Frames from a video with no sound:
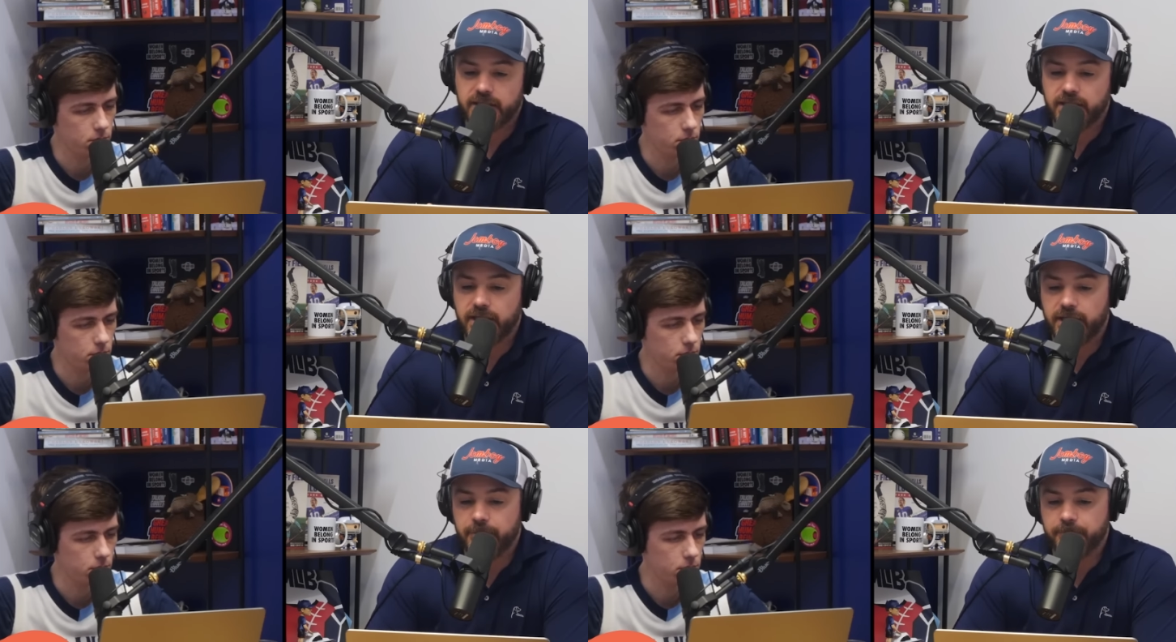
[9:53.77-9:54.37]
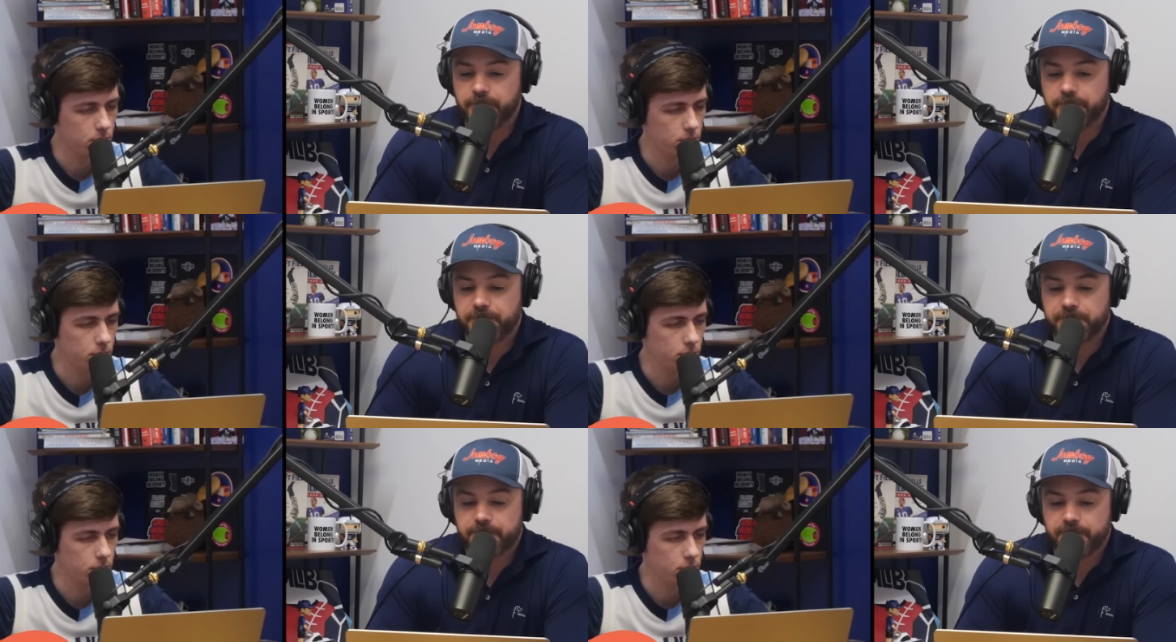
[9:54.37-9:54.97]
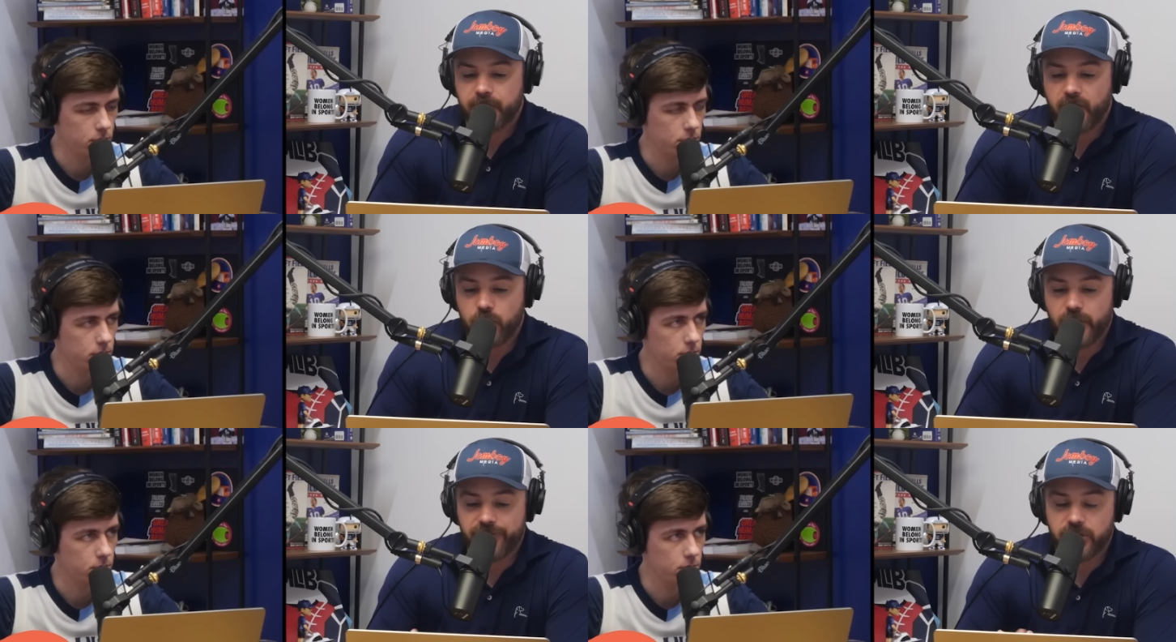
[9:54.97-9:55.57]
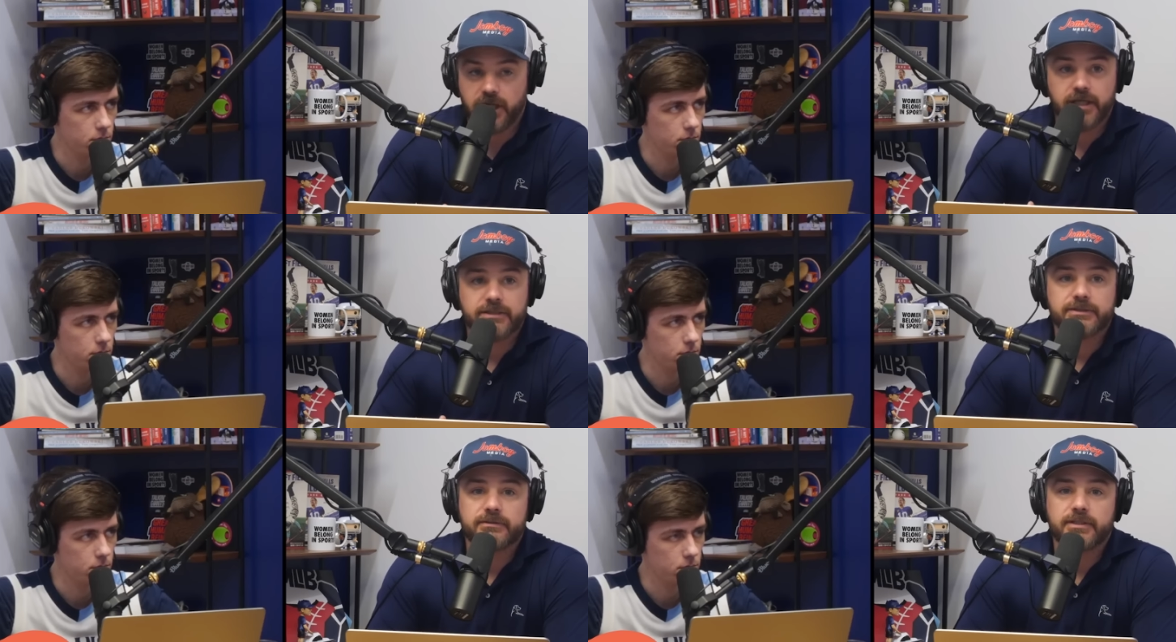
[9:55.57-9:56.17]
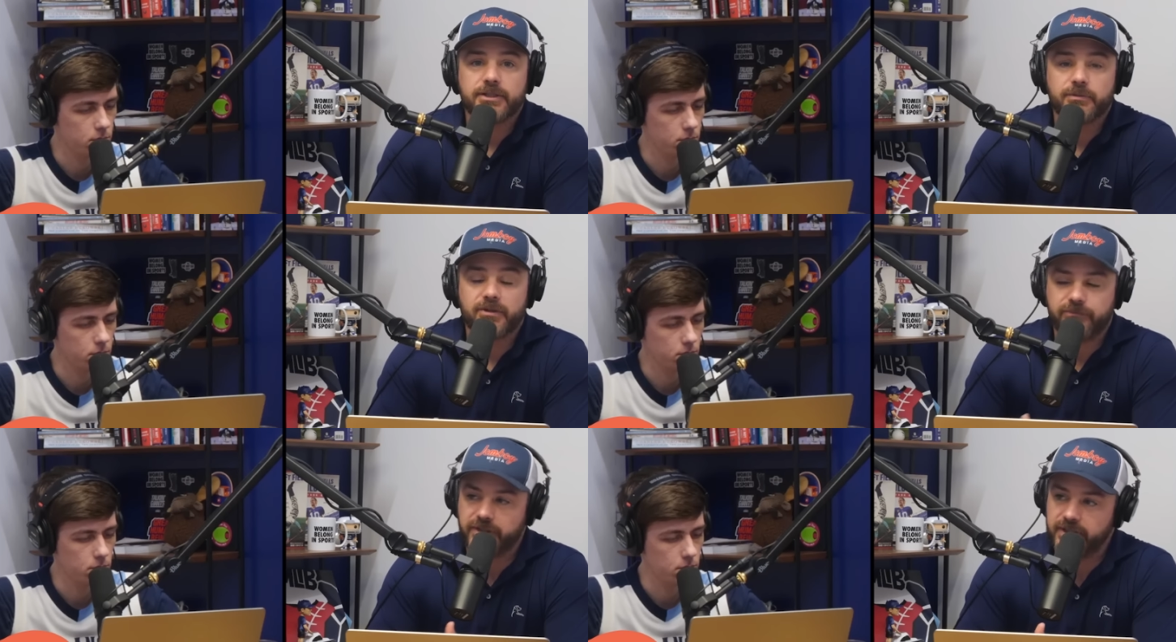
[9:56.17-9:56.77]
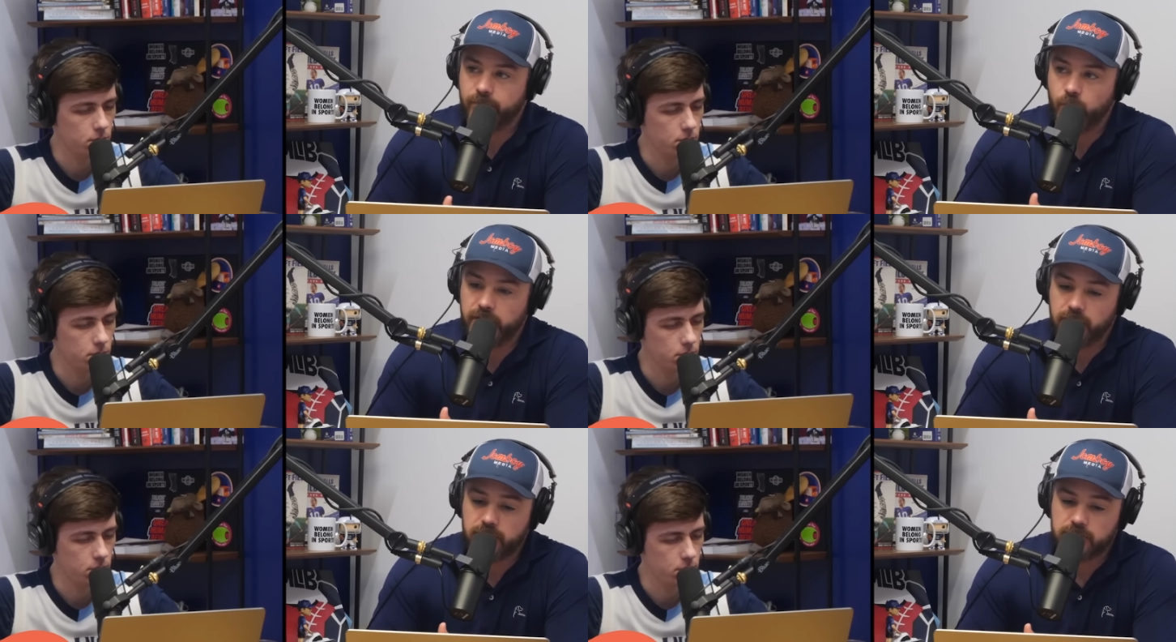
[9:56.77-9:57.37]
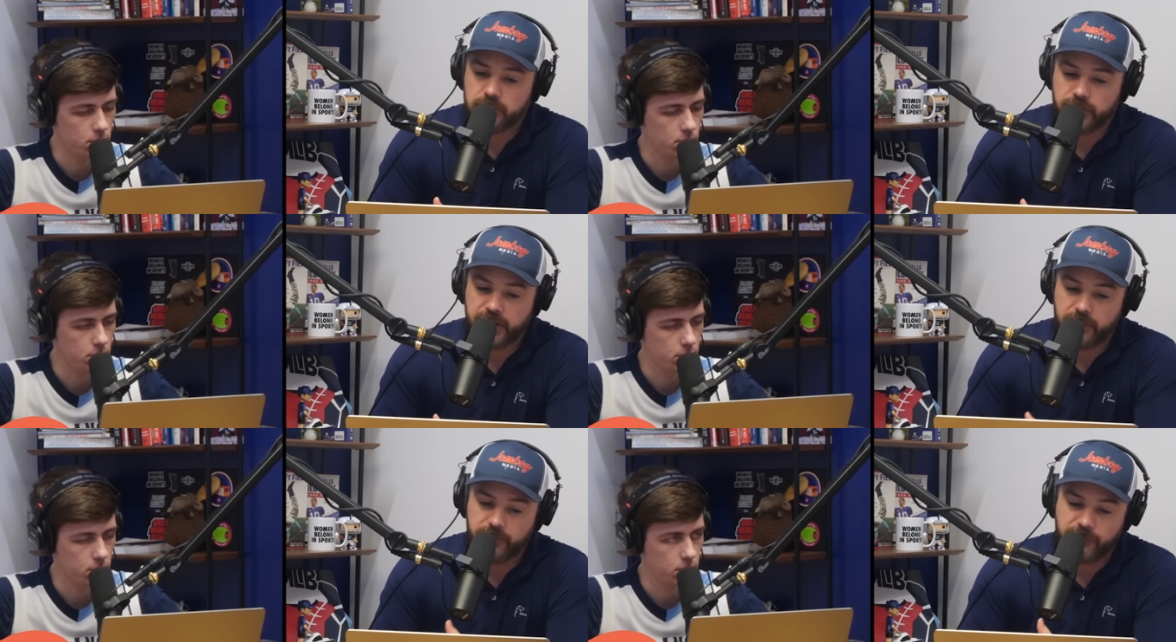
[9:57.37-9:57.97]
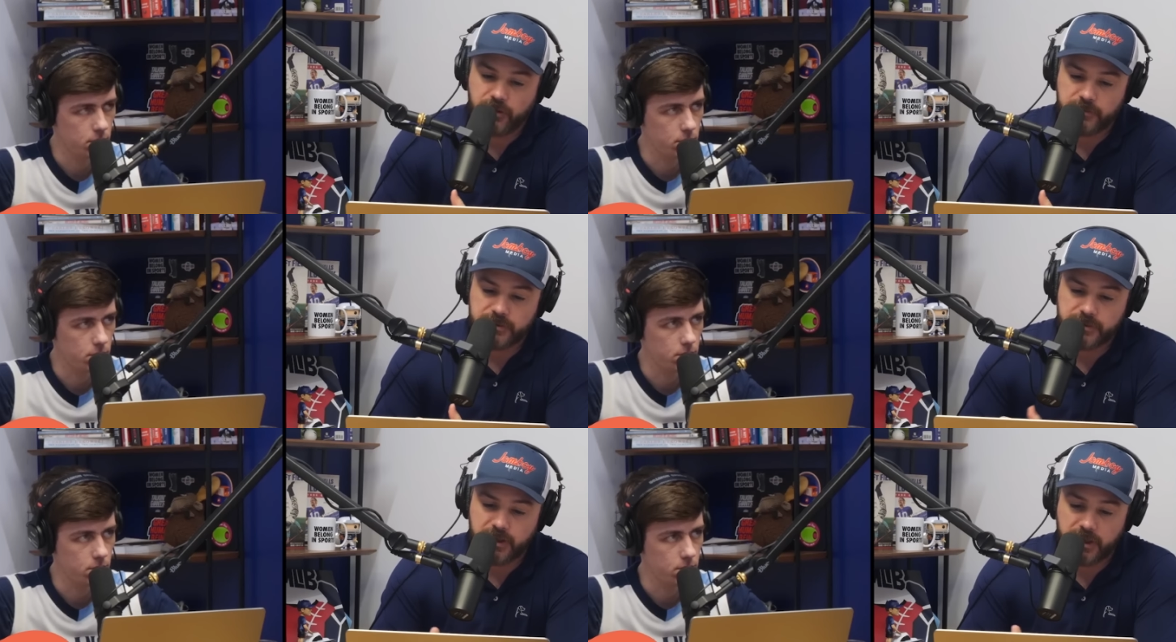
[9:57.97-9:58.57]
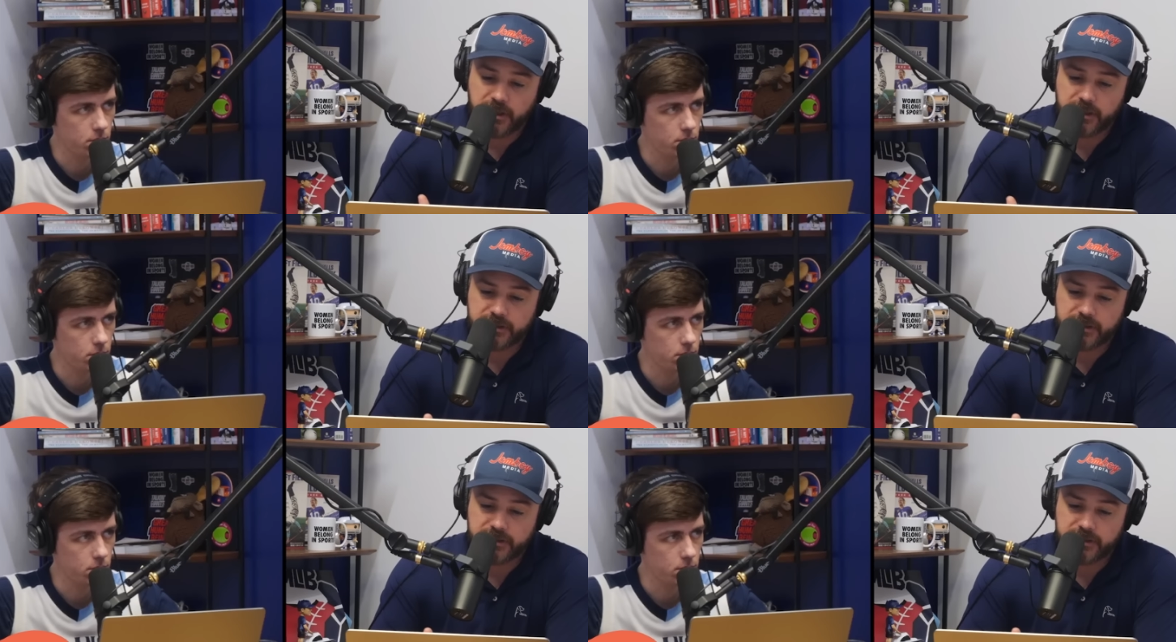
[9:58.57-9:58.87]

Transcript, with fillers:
Speaker 1: Um, if you have dogs and you want to feed them well, you can get them Farmer's Dog.